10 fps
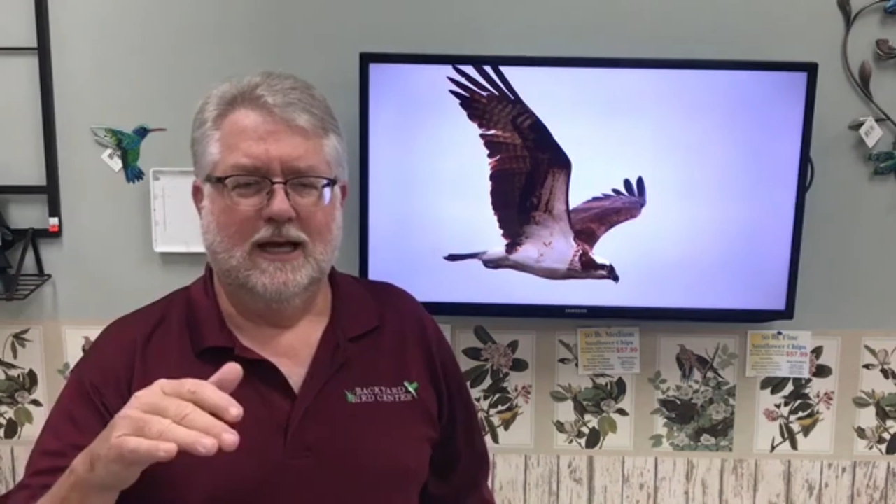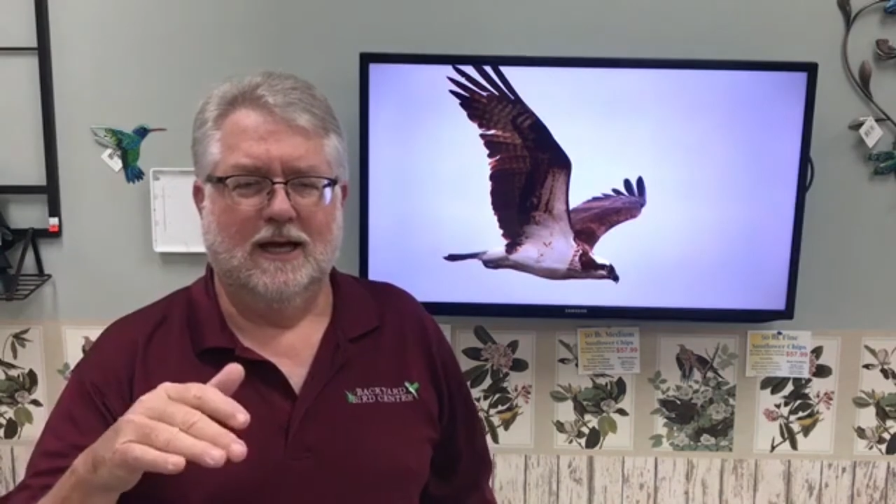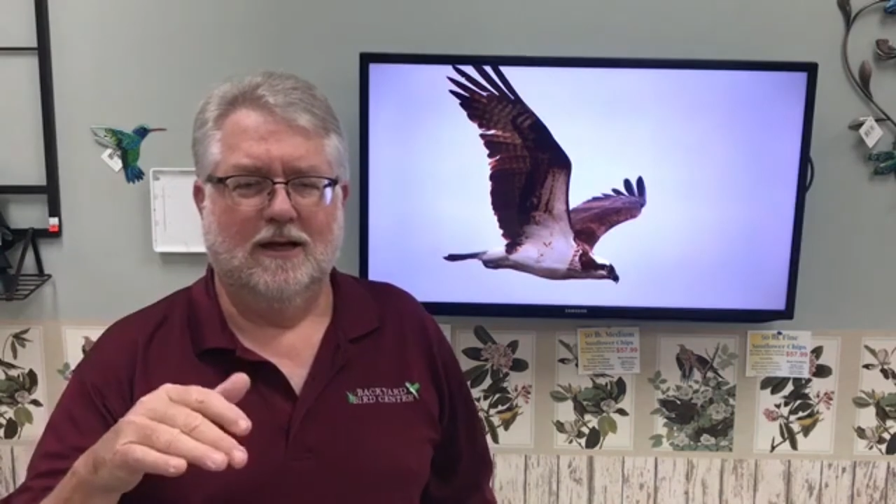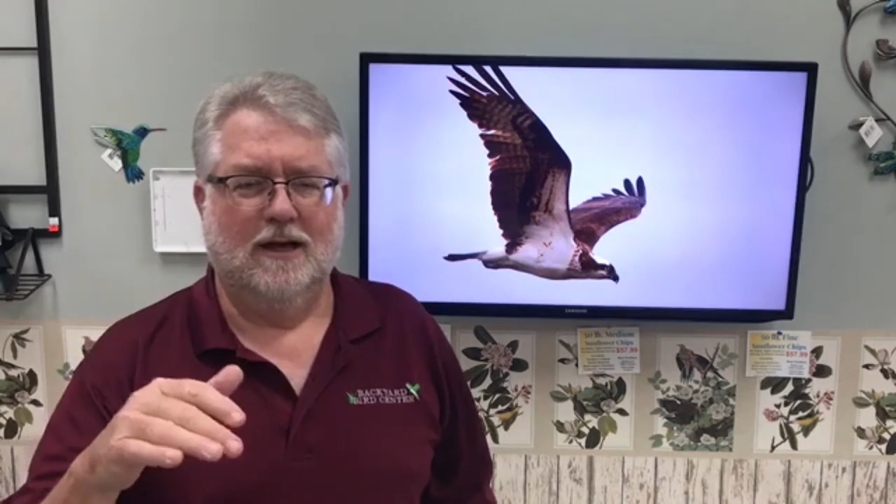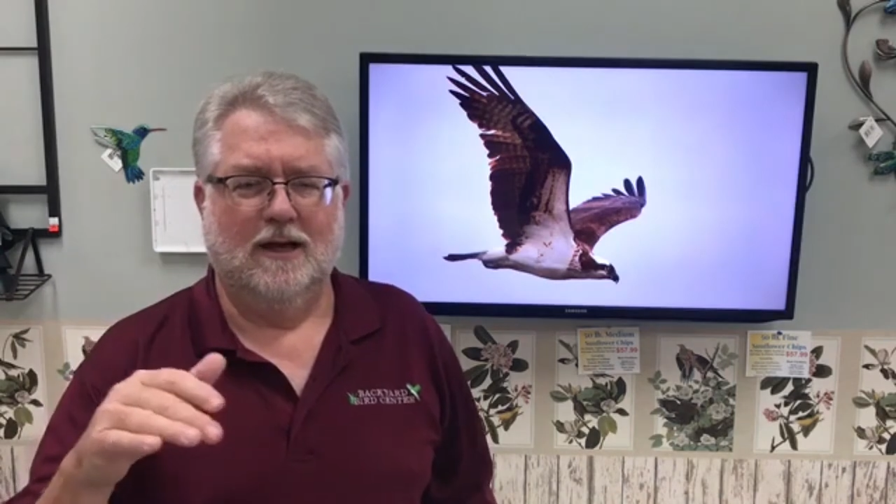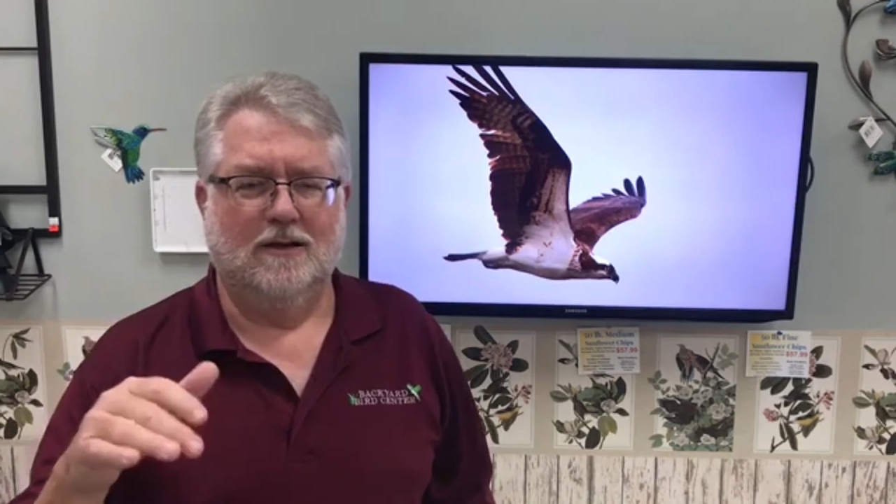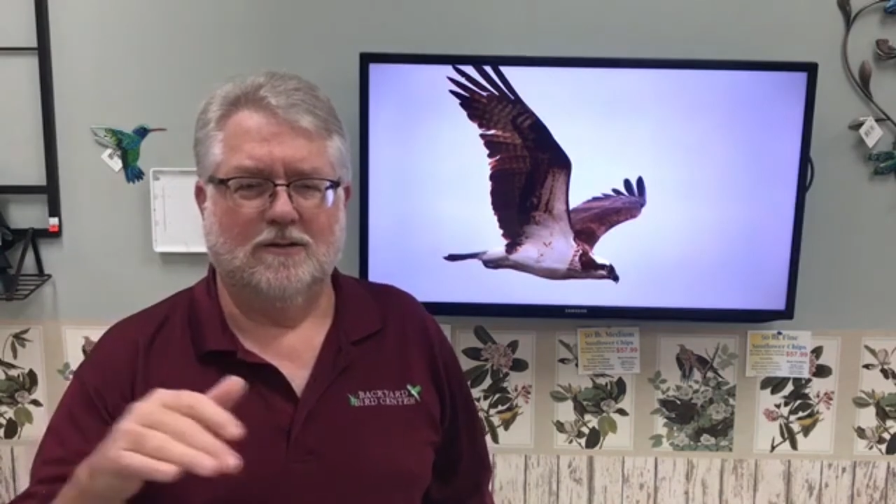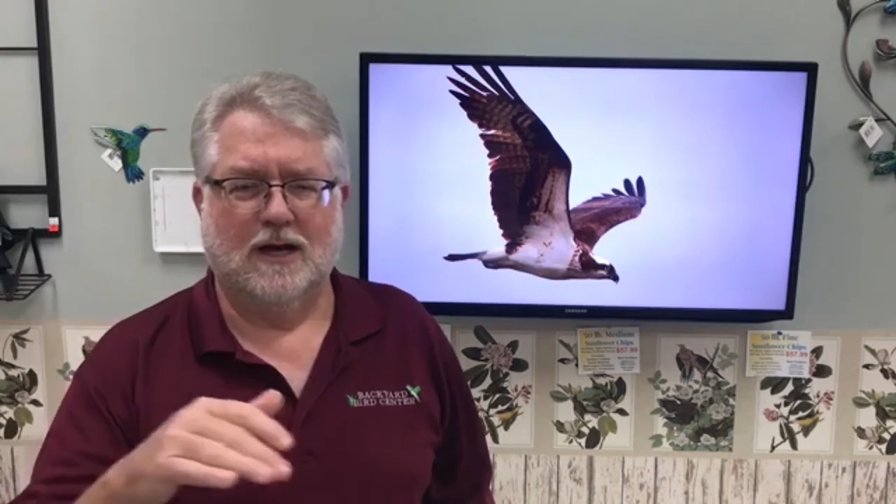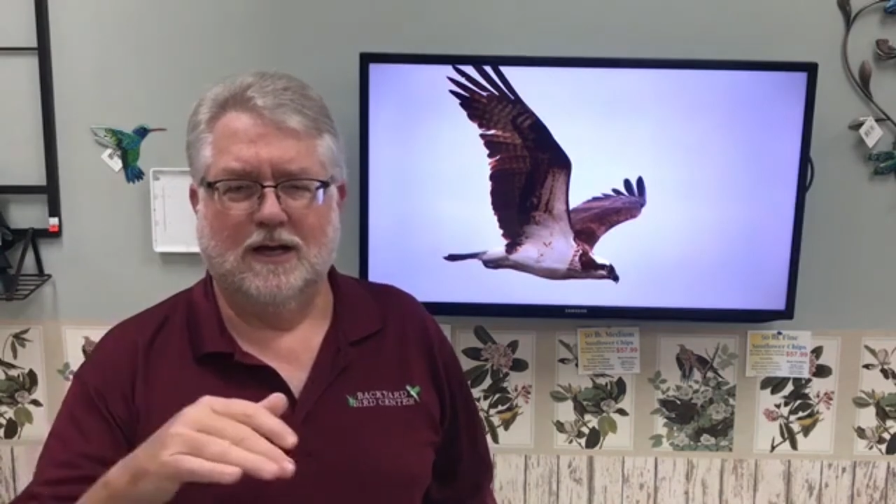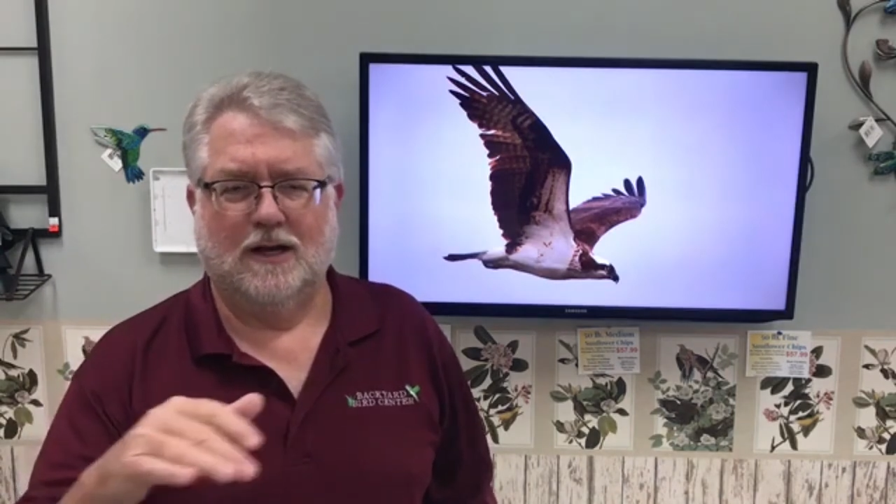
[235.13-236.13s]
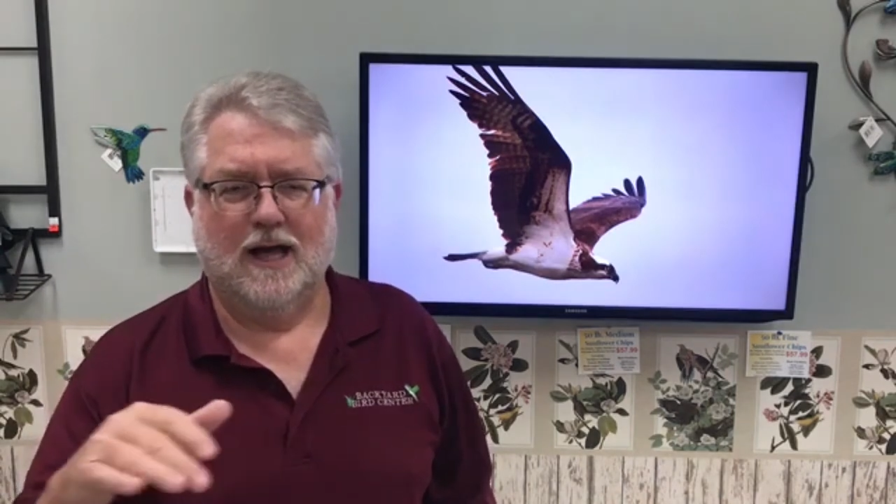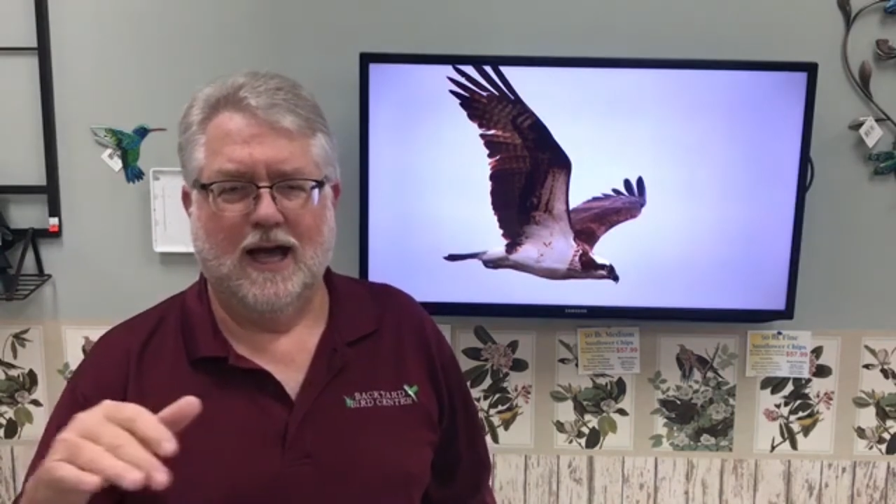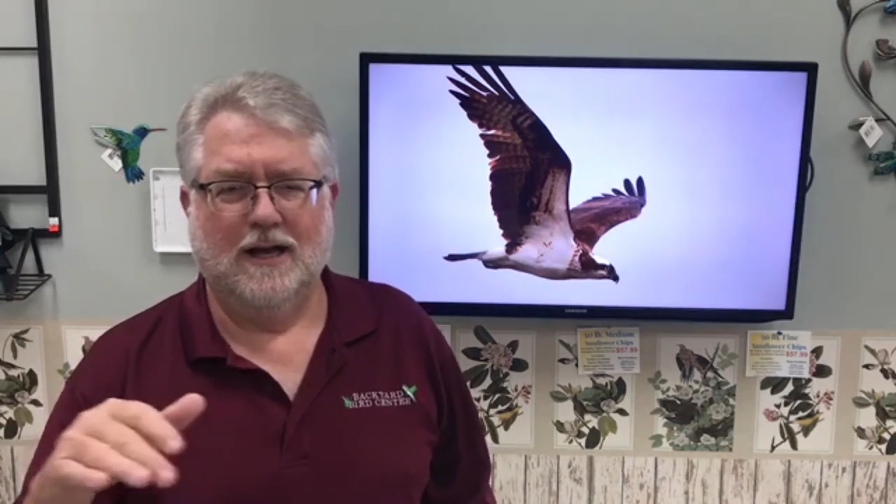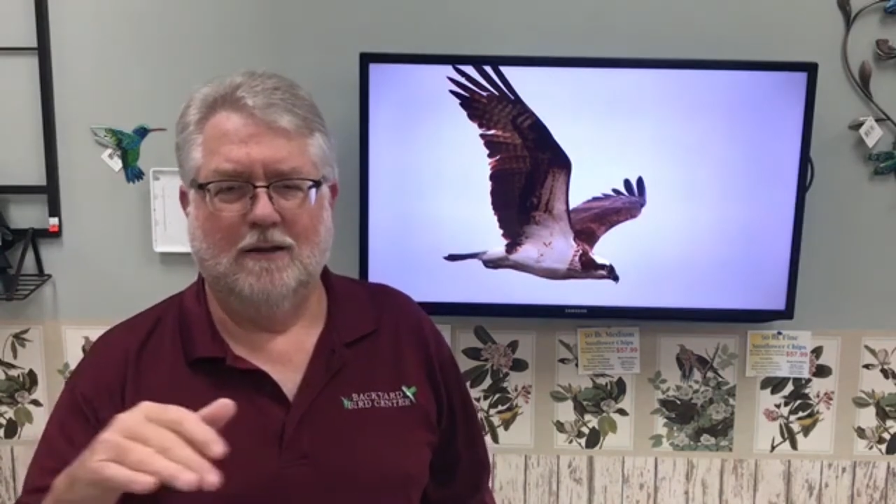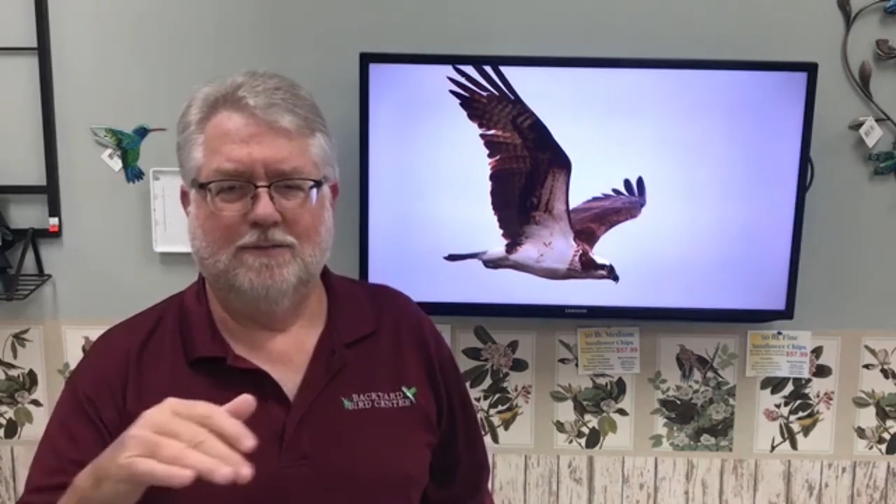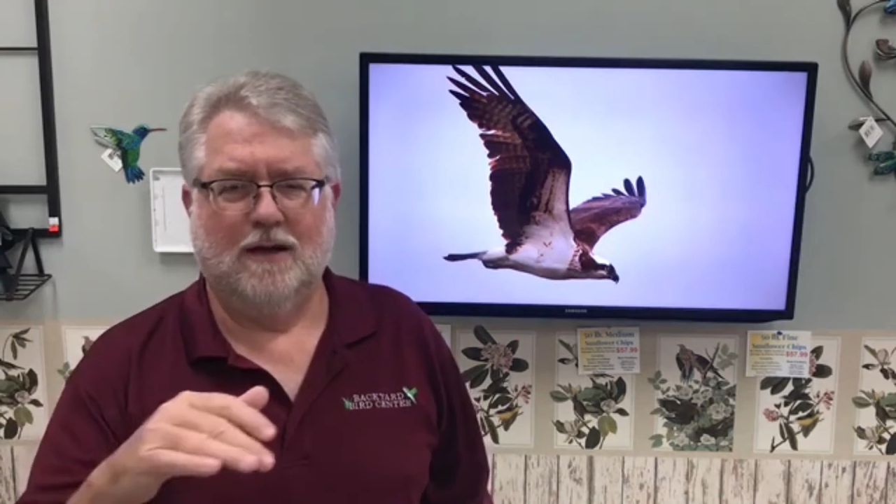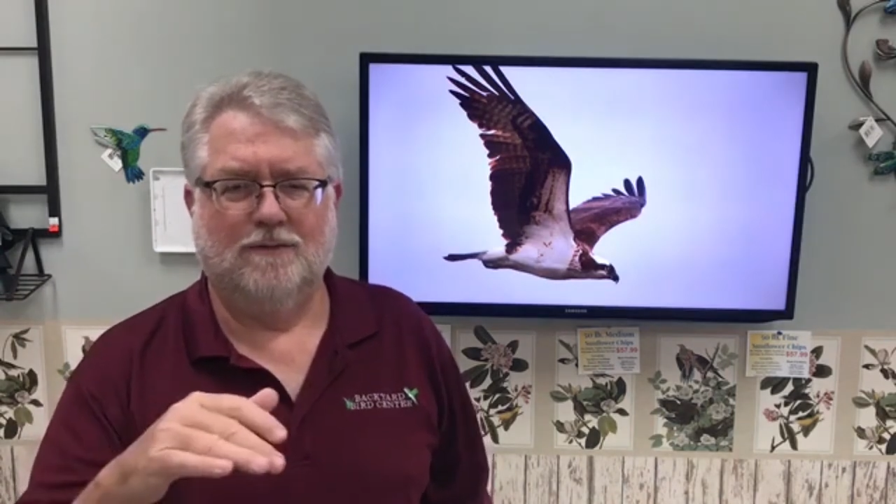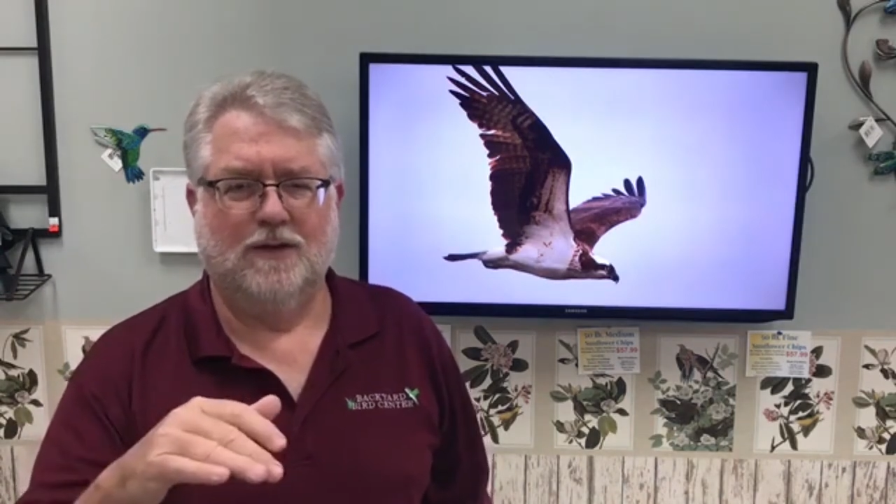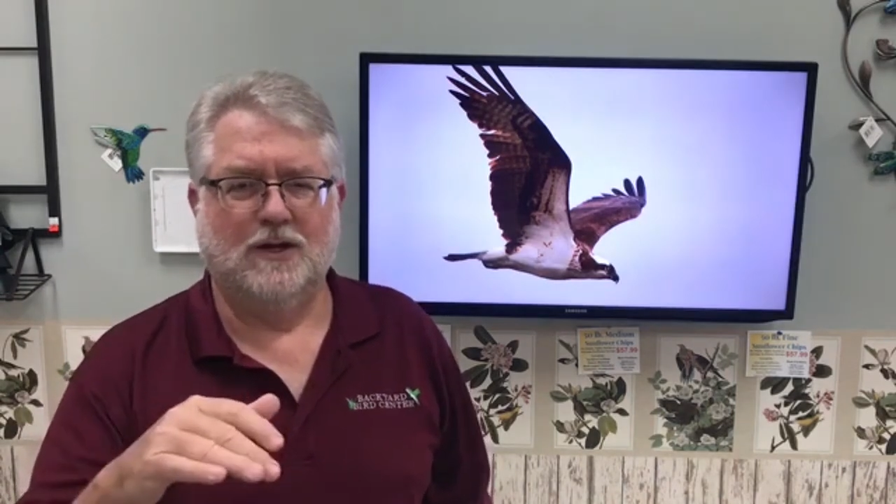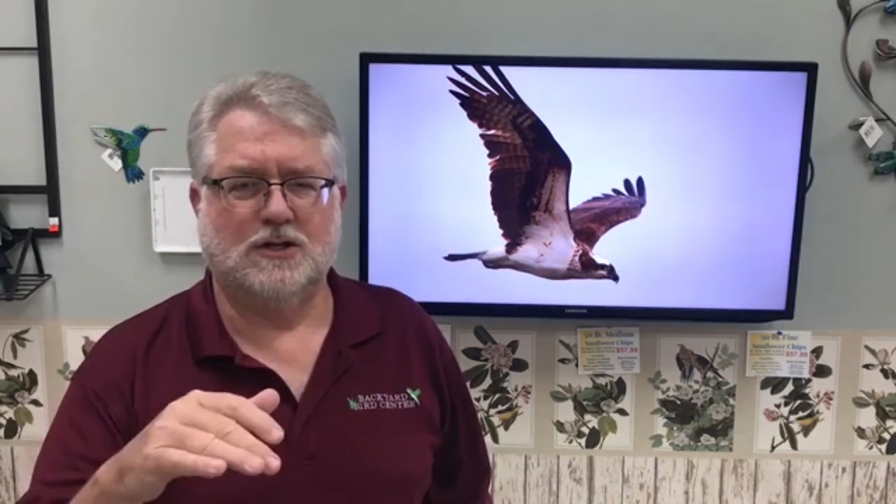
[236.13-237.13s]
trying to line up
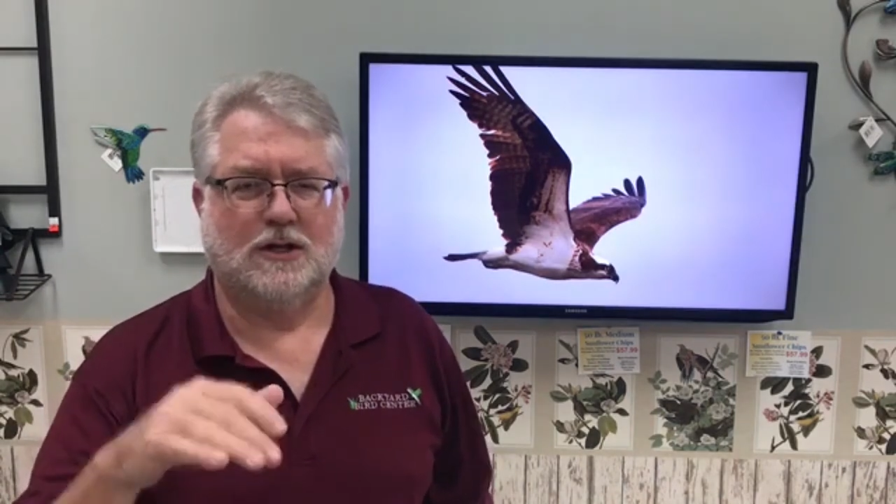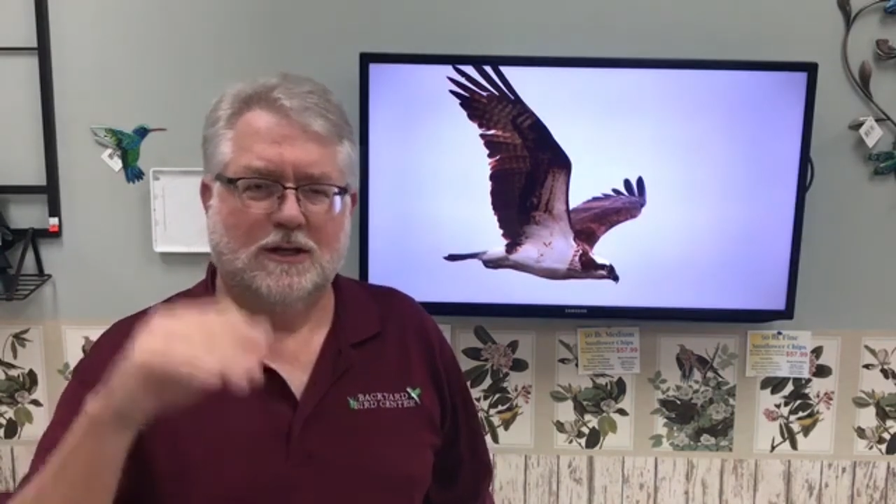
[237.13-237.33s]
that fish,